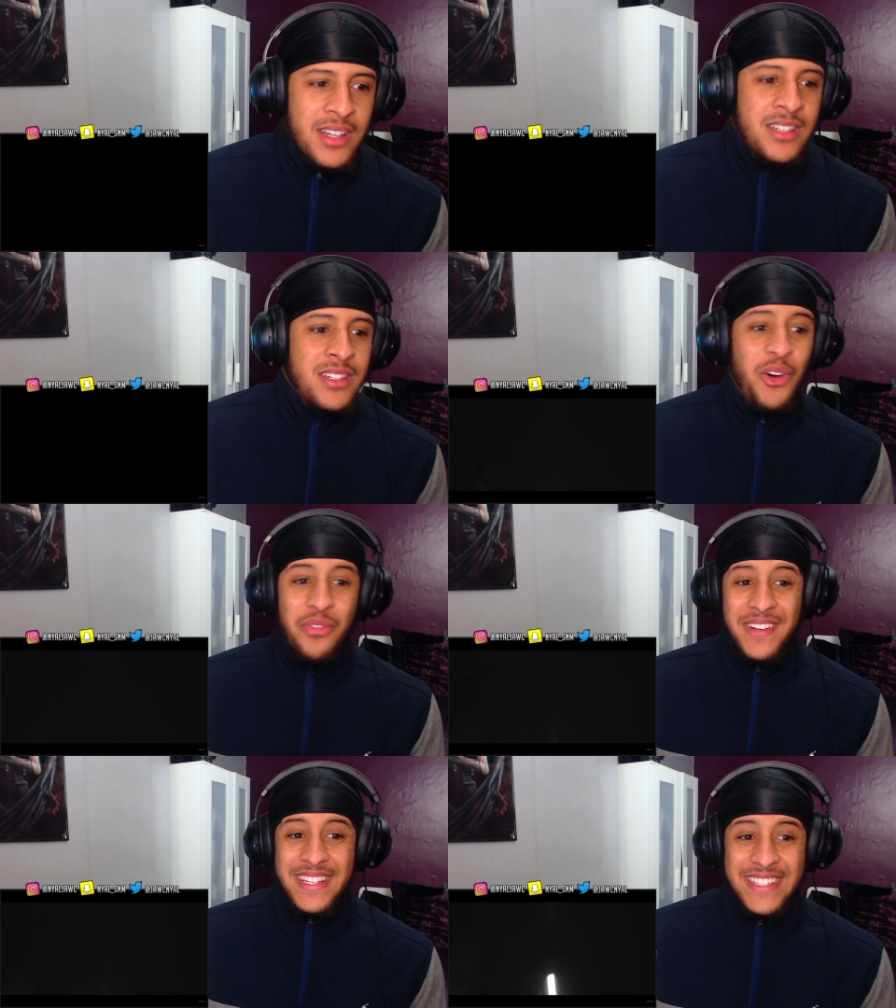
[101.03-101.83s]

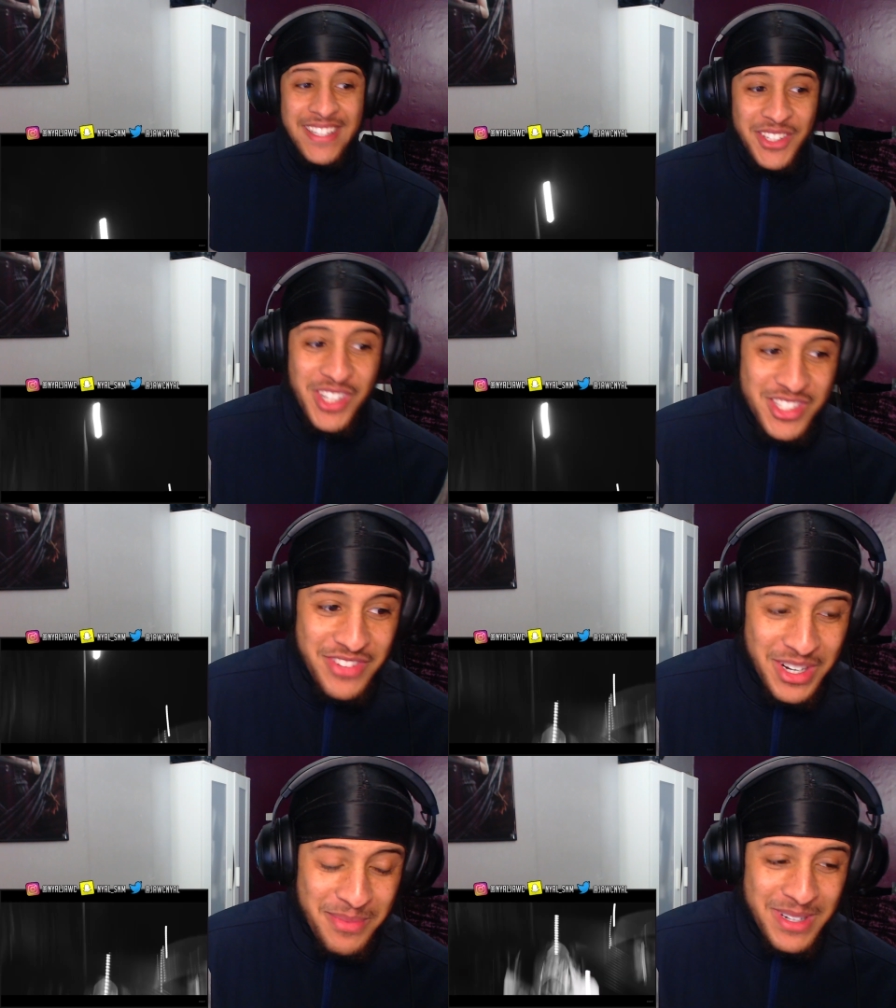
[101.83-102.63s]
Hopefully, you guys have
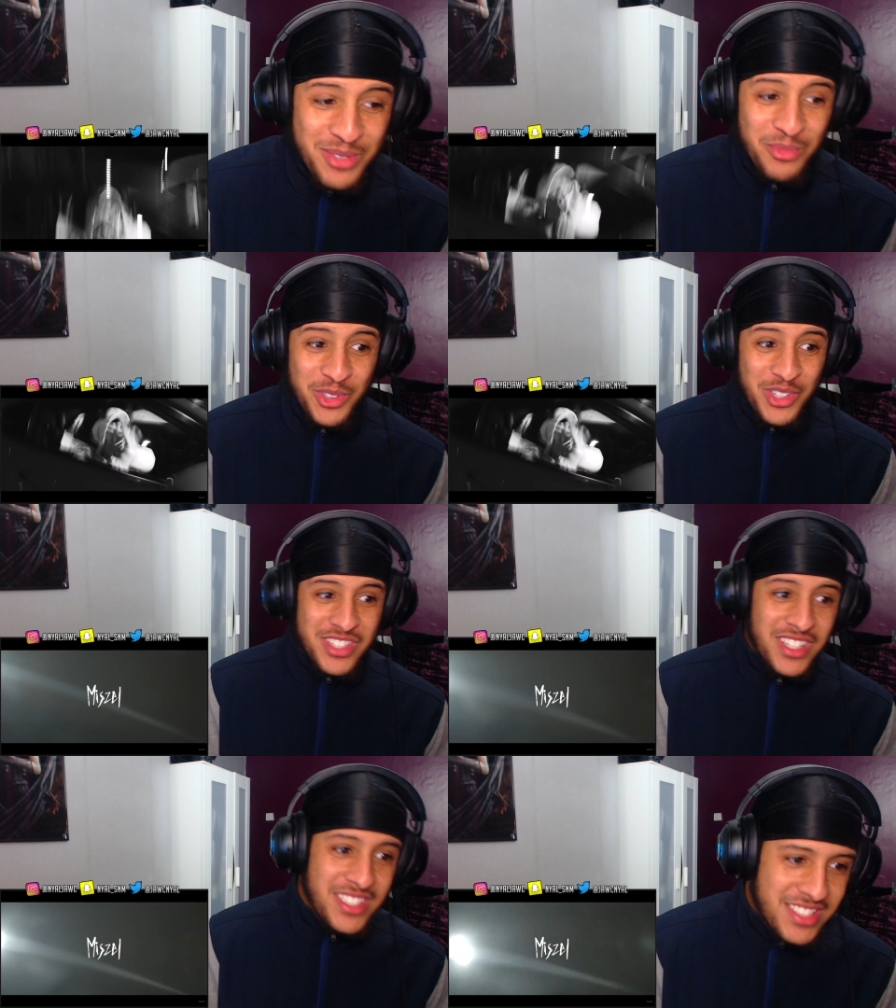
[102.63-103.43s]
recommended some good
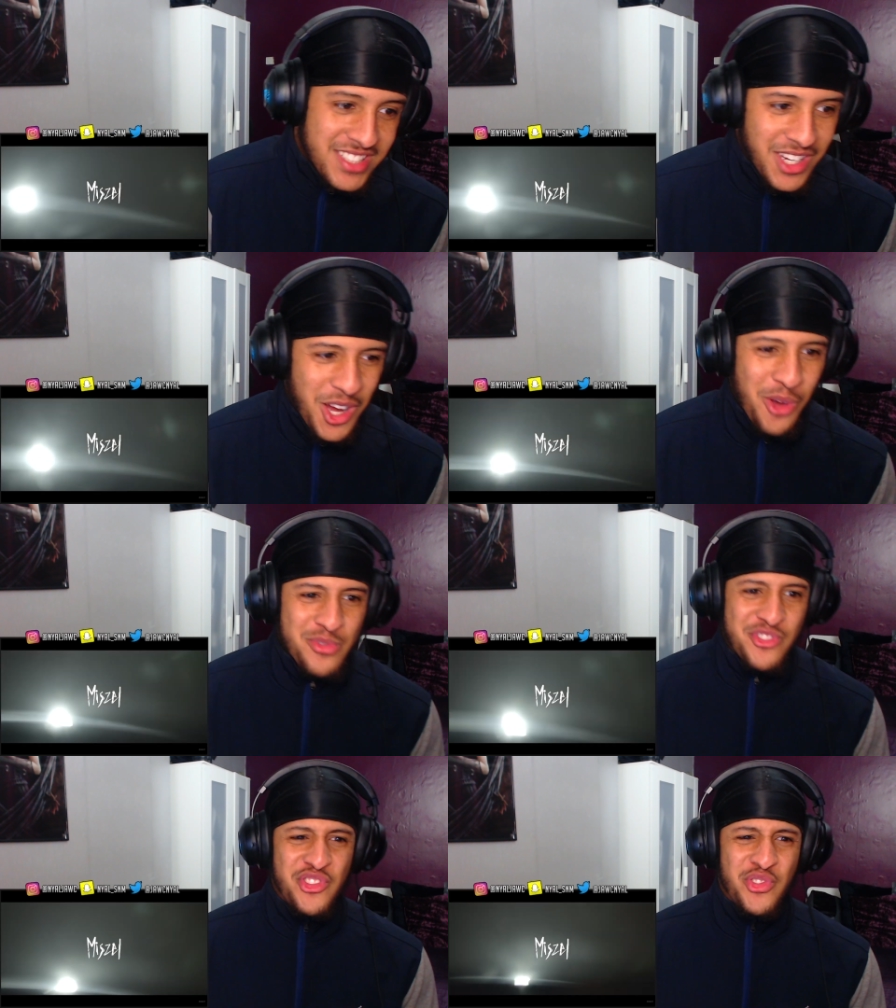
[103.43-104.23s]
songs.
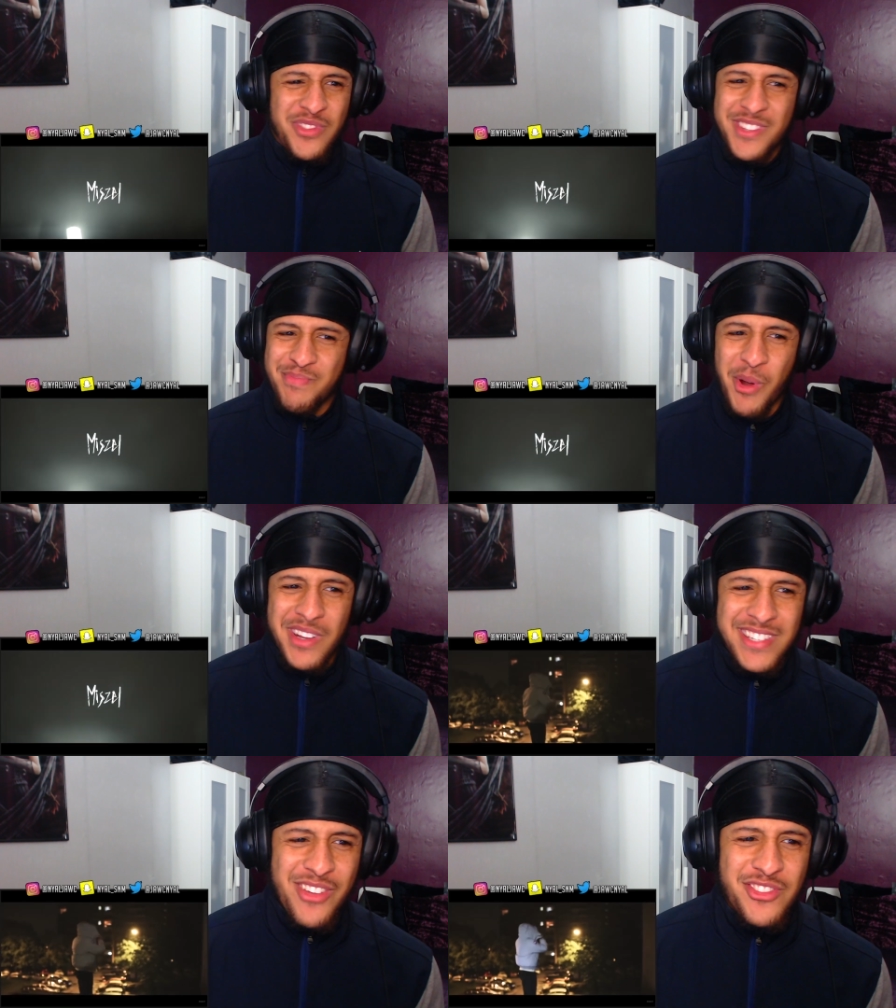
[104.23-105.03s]
Oh, bro,
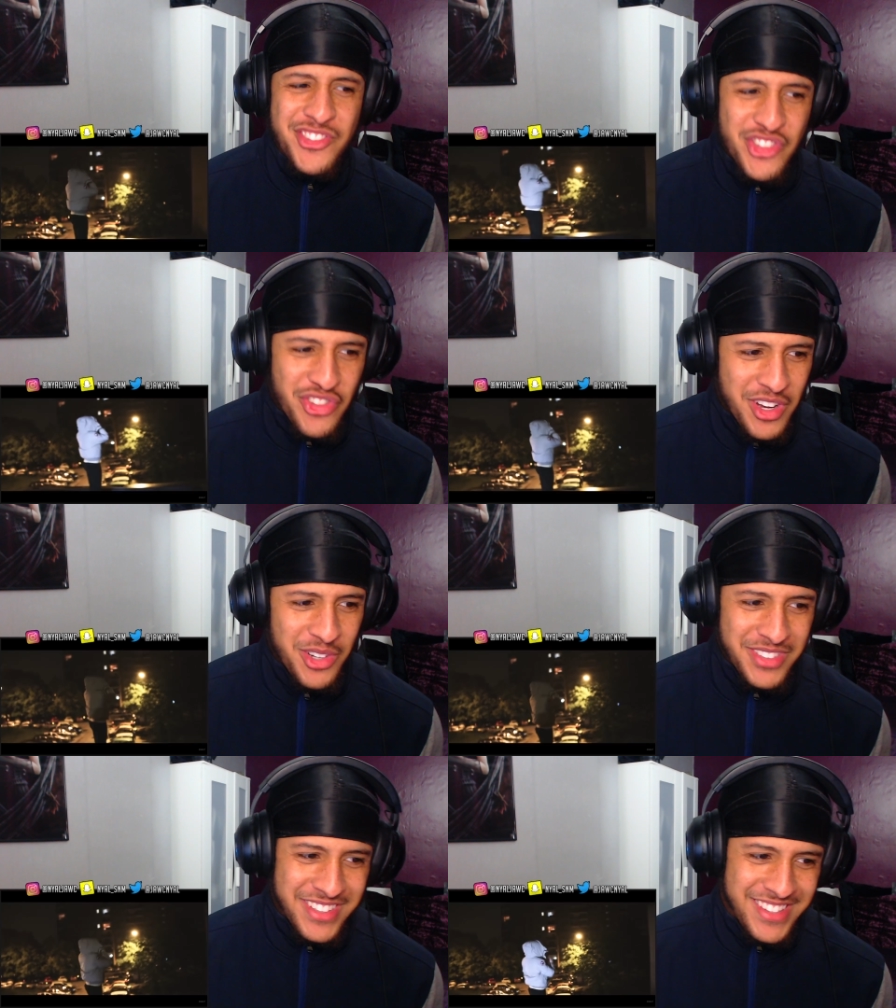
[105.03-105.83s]
this sounds drill.
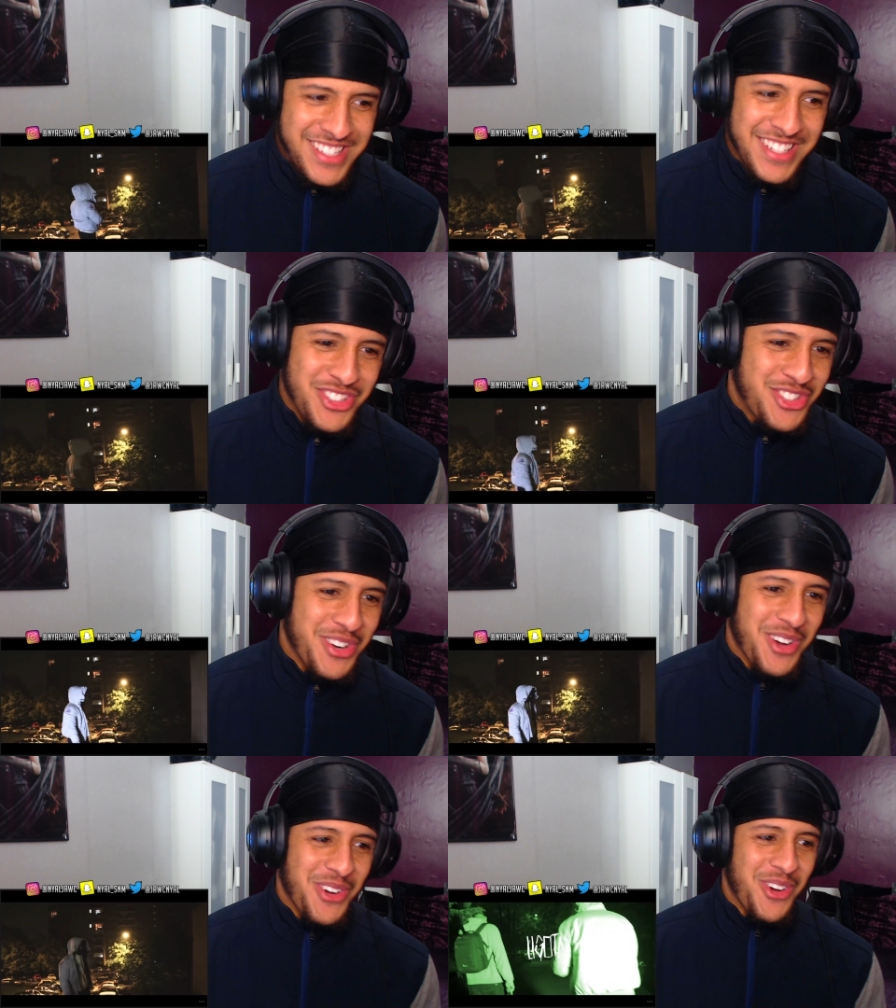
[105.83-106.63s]
This is
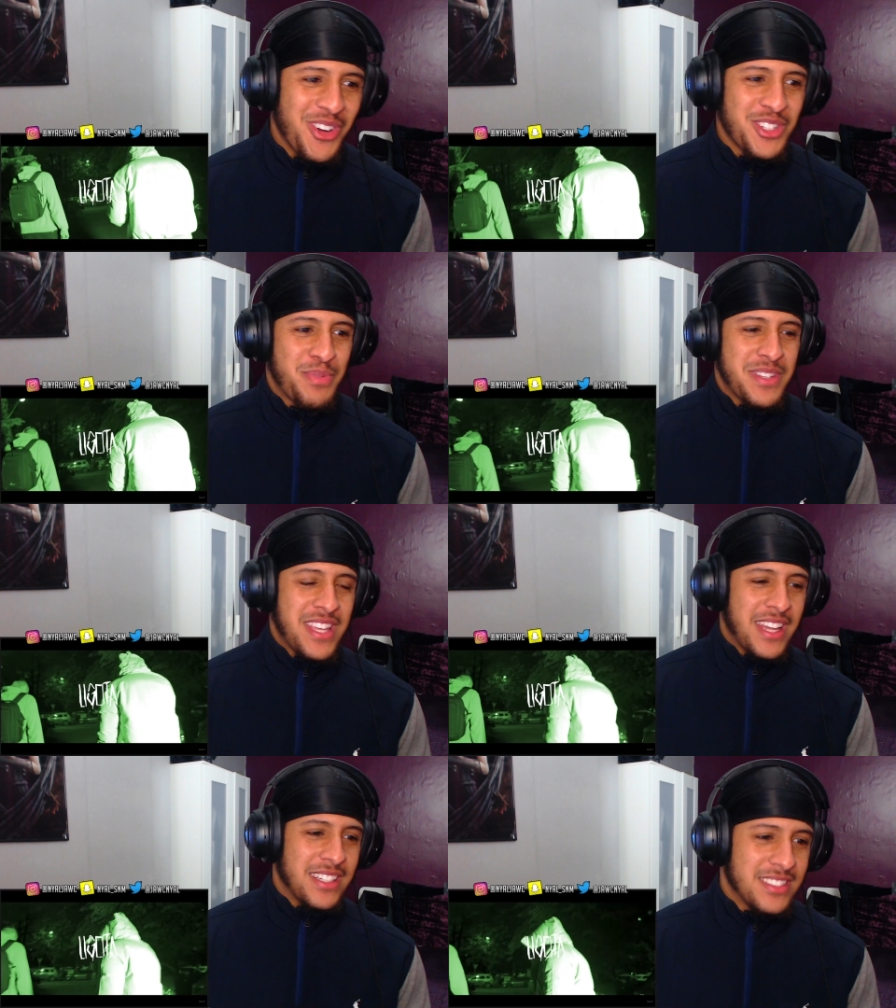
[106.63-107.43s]
drill,
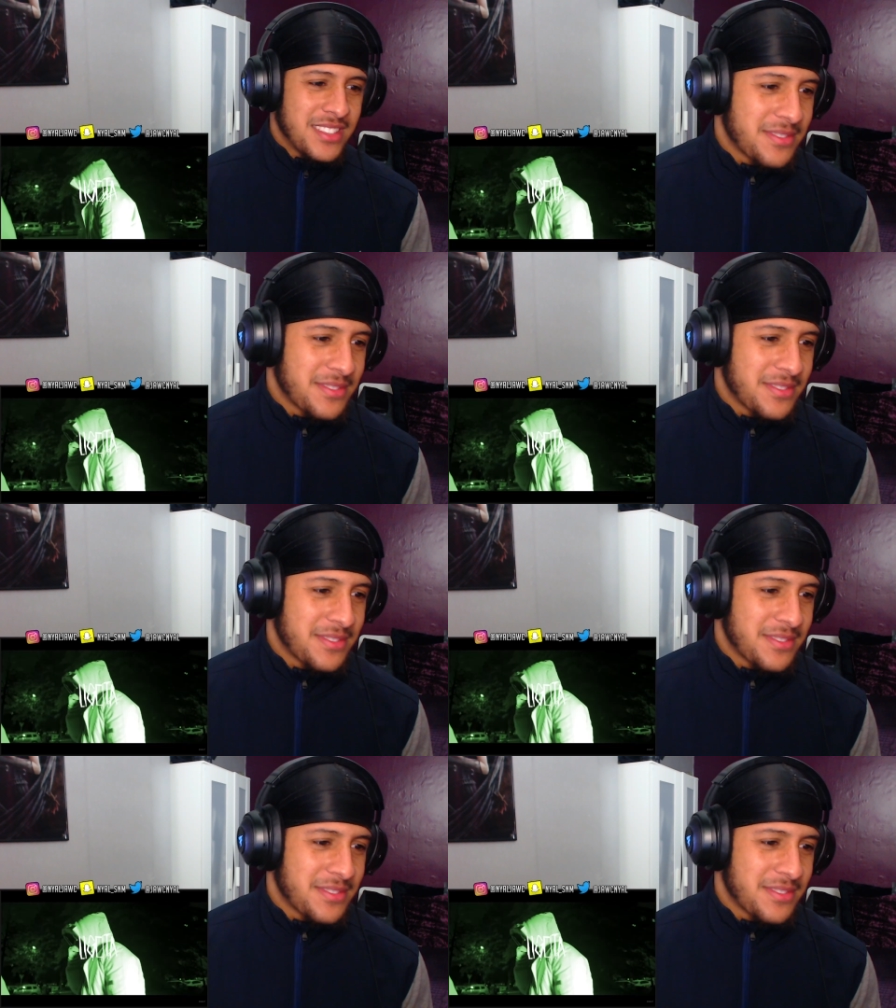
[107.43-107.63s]
100%.